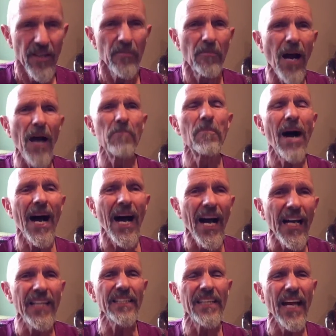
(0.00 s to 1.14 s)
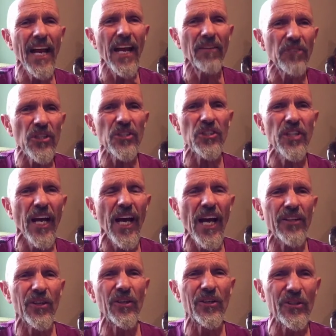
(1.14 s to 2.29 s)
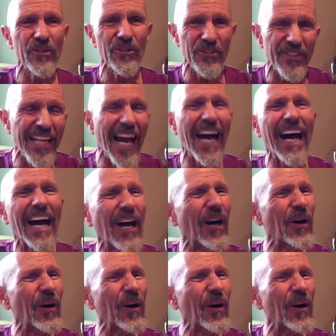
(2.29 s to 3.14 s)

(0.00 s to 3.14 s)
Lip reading: My mind never settles down.